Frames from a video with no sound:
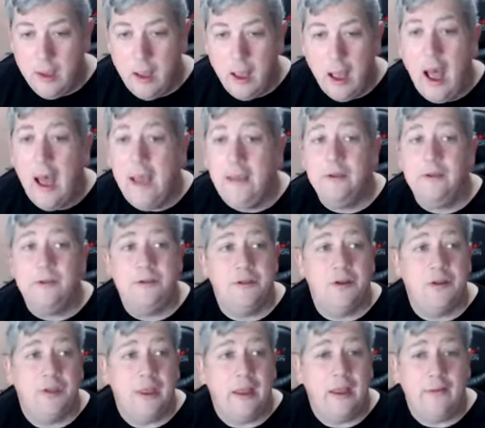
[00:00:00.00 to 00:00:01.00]
I used to
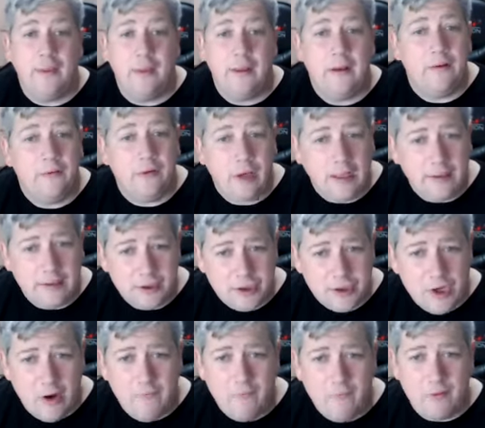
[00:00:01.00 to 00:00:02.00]
think that you had to
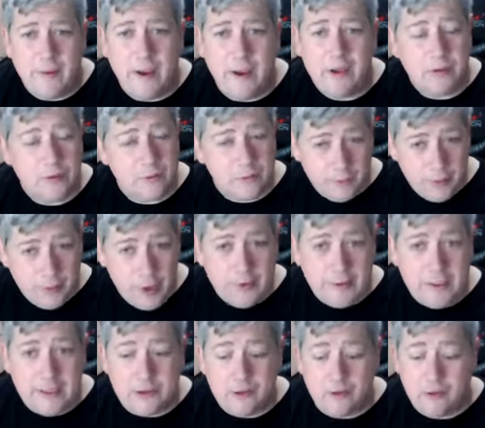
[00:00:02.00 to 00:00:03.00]
share information from the early
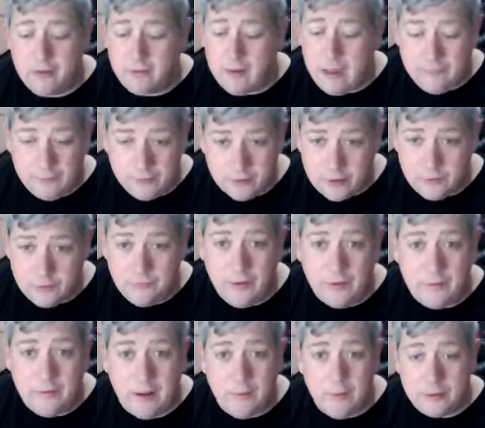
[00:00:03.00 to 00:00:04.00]
days of Tree of Life, and I soon
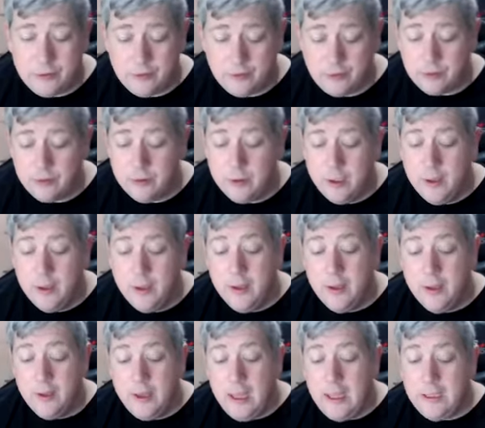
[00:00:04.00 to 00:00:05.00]
found out it wasn't true,
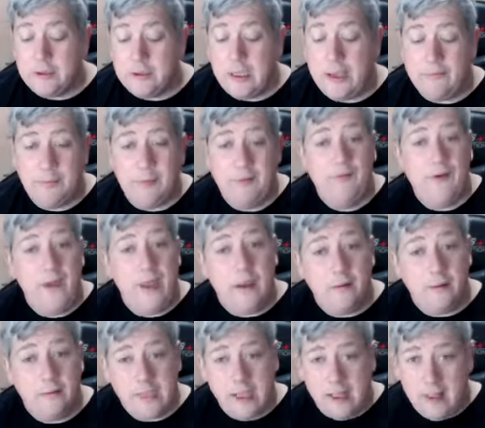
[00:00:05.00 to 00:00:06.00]
is you have to be fair,
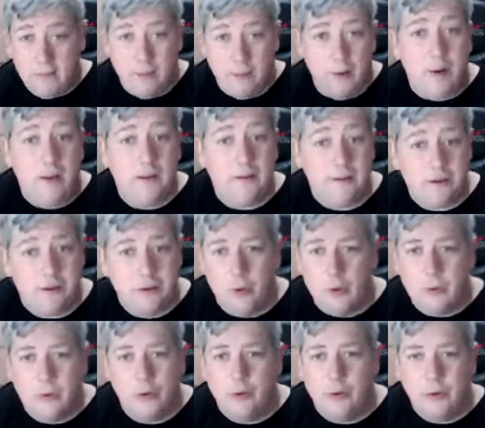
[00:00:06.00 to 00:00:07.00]
tell everyone at once.
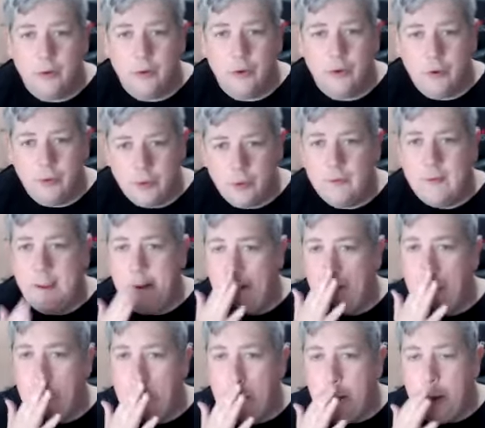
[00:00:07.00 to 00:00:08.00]
No, you don't do that.
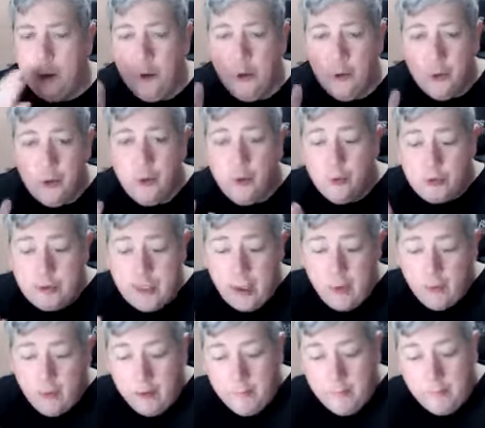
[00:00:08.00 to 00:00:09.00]
You
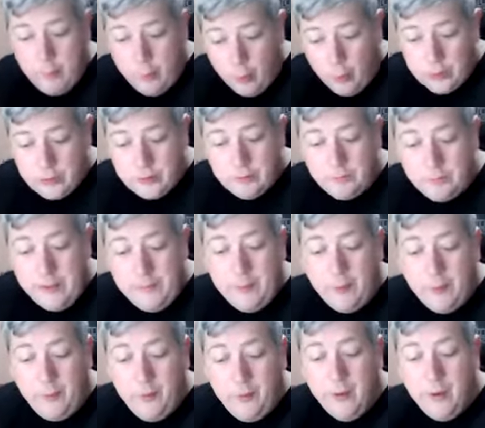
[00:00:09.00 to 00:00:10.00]
tell the important
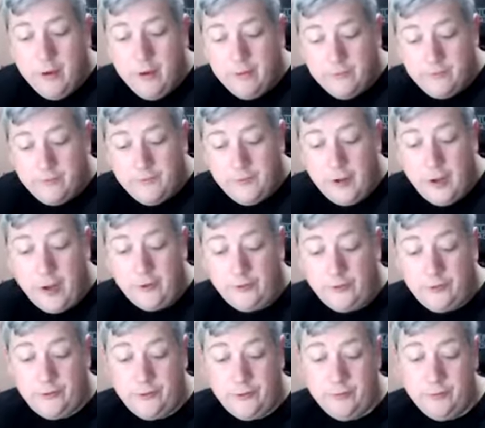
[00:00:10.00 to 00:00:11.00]
people
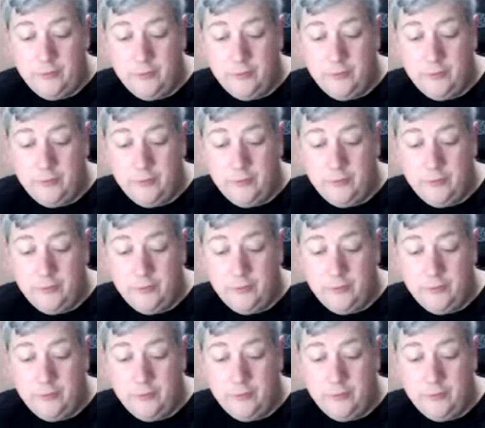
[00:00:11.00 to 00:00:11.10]
first.